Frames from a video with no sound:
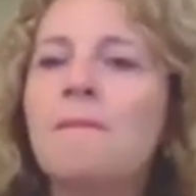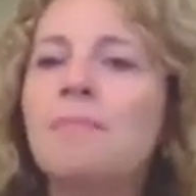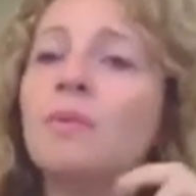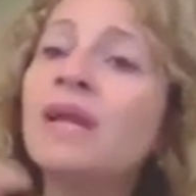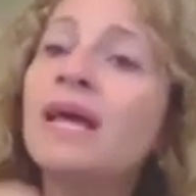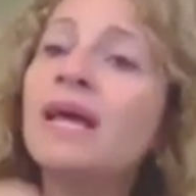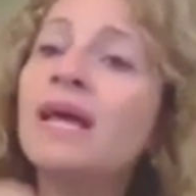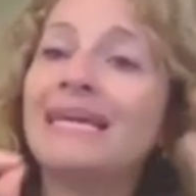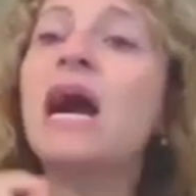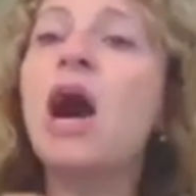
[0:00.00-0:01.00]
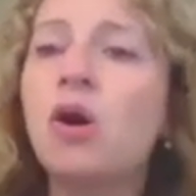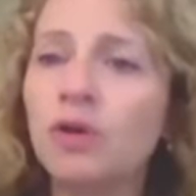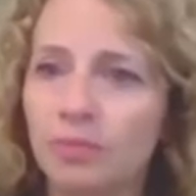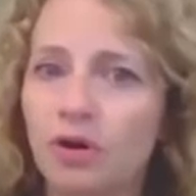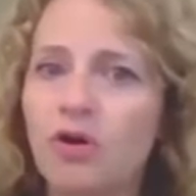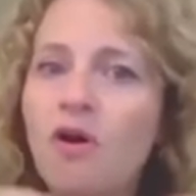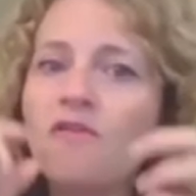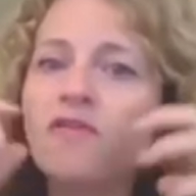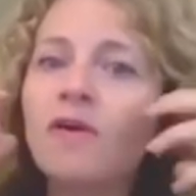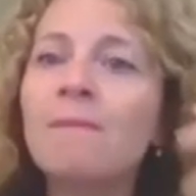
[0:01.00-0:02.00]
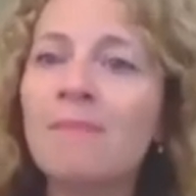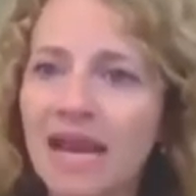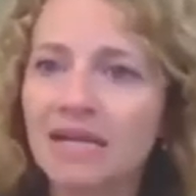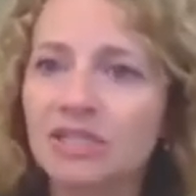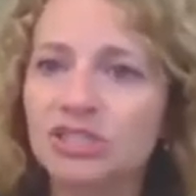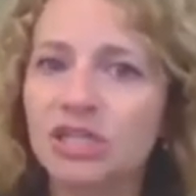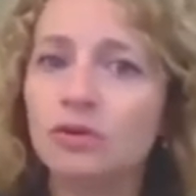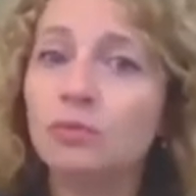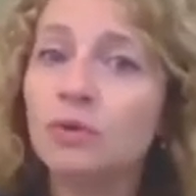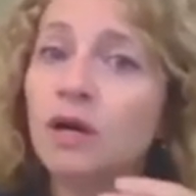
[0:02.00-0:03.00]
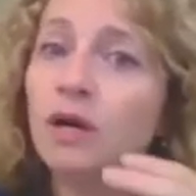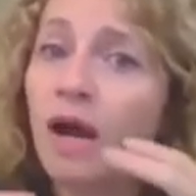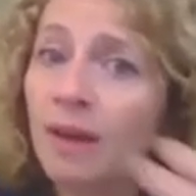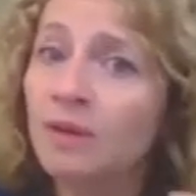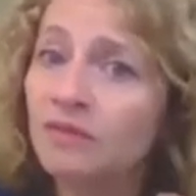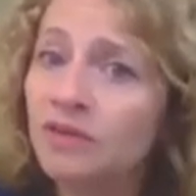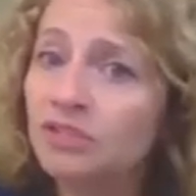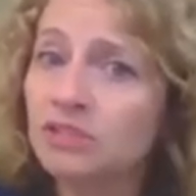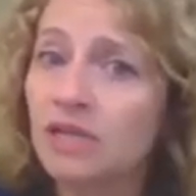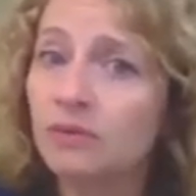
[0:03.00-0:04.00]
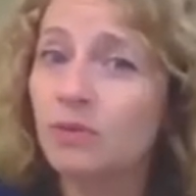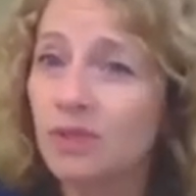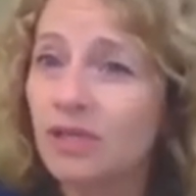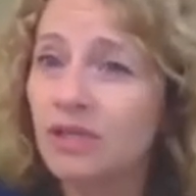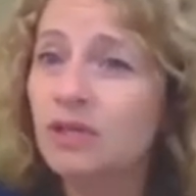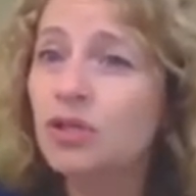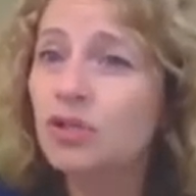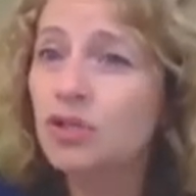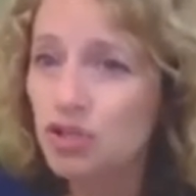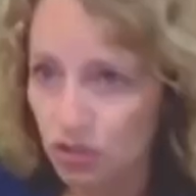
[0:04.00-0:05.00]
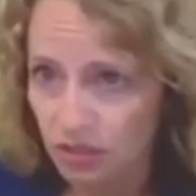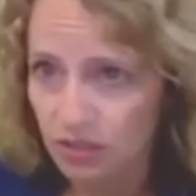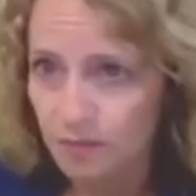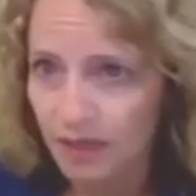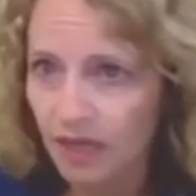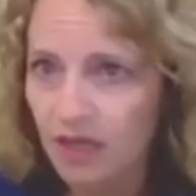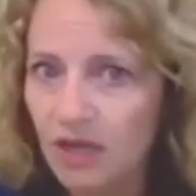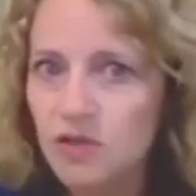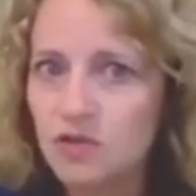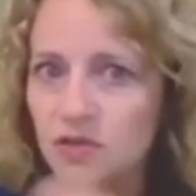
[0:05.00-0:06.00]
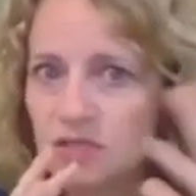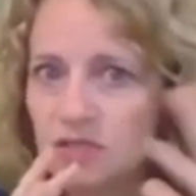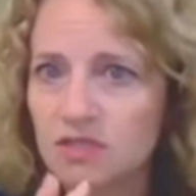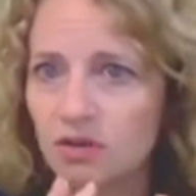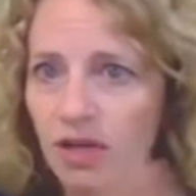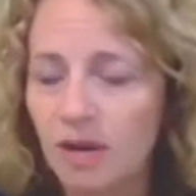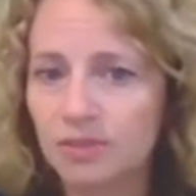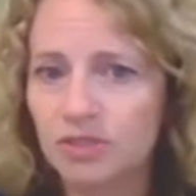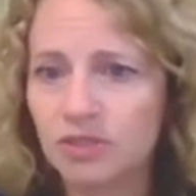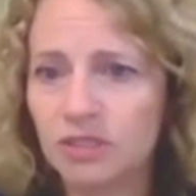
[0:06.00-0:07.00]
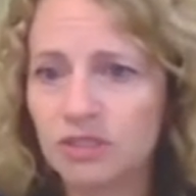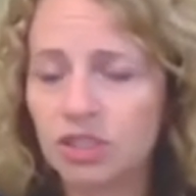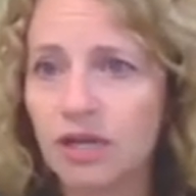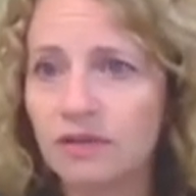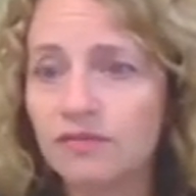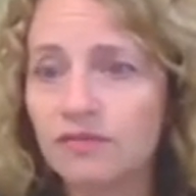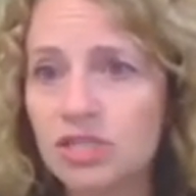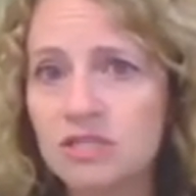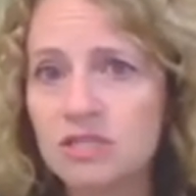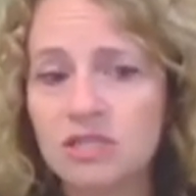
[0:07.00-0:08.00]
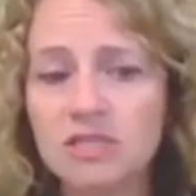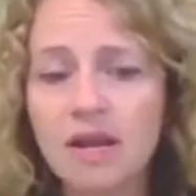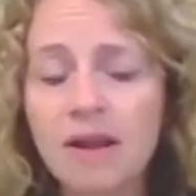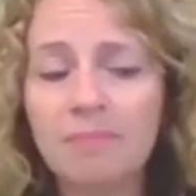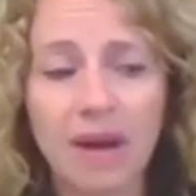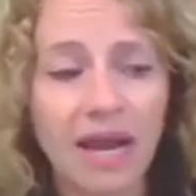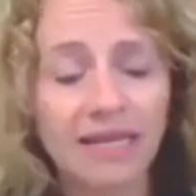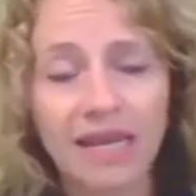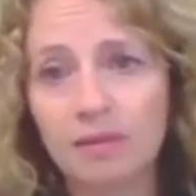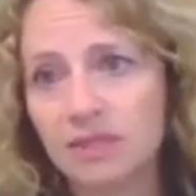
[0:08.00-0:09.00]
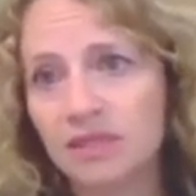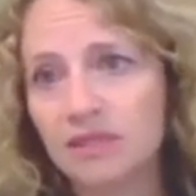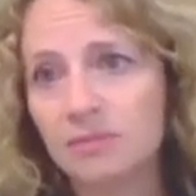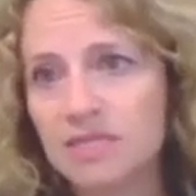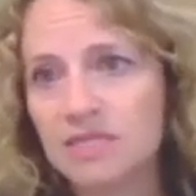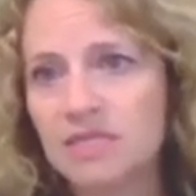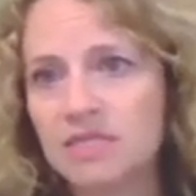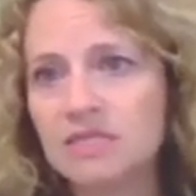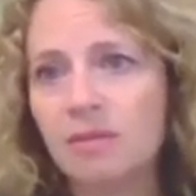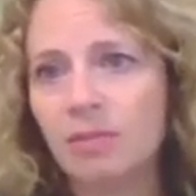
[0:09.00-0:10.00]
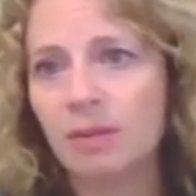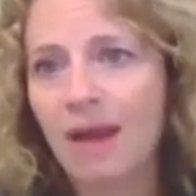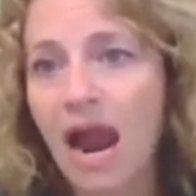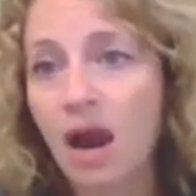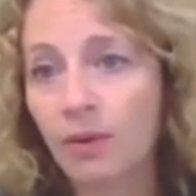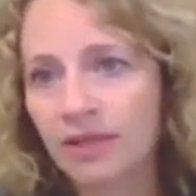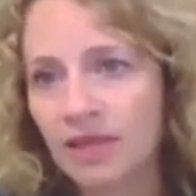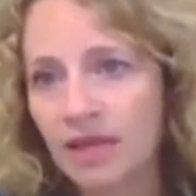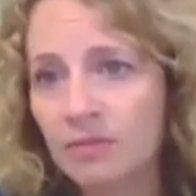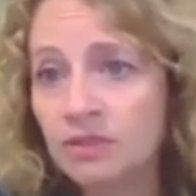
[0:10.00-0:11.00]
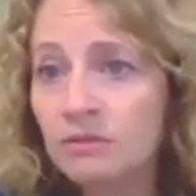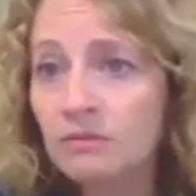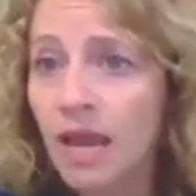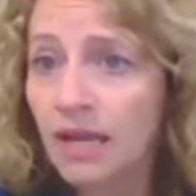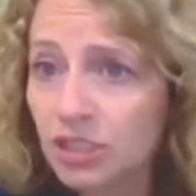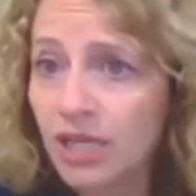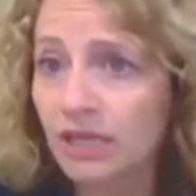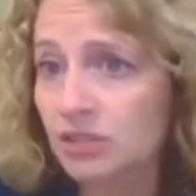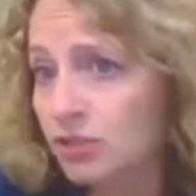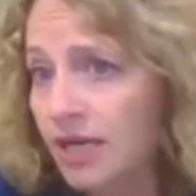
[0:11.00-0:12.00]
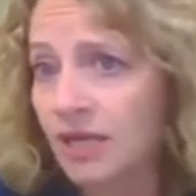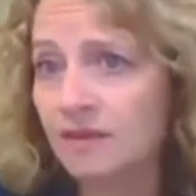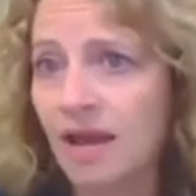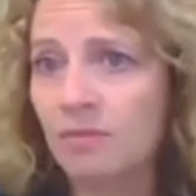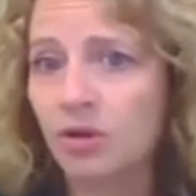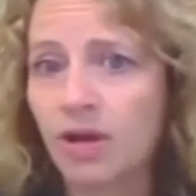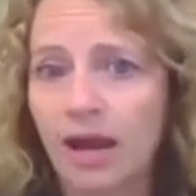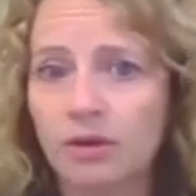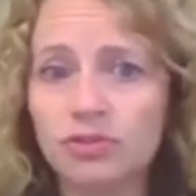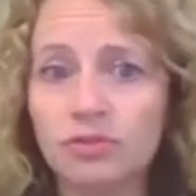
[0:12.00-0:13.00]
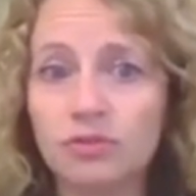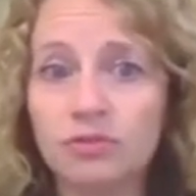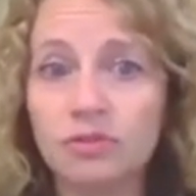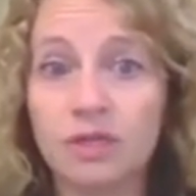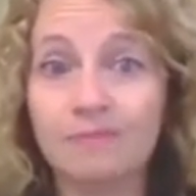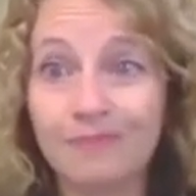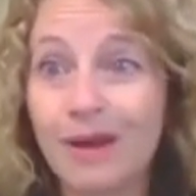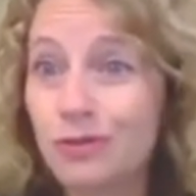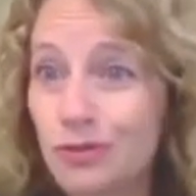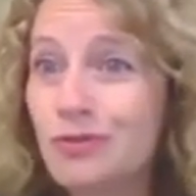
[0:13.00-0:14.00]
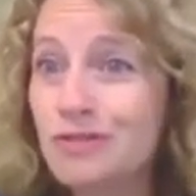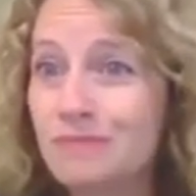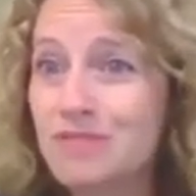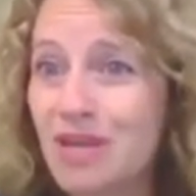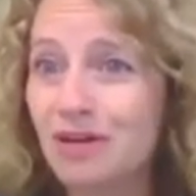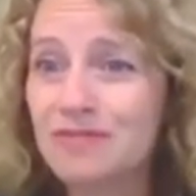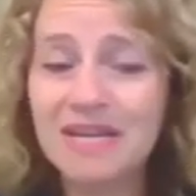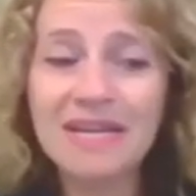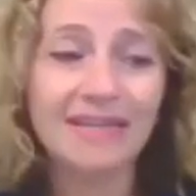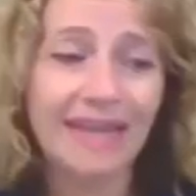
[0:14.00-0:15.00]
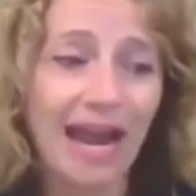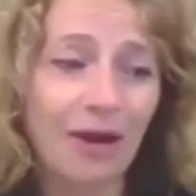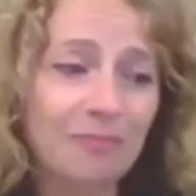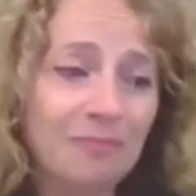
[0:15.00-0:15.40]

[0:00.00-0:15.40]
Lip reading: But we're not accountable for managing, or I'm going to venture to say we really shouldn't be. So this is a great opportunity to create efficiencies by enabling the business, by empowering them and educating and training them on how to do this themselves. Now,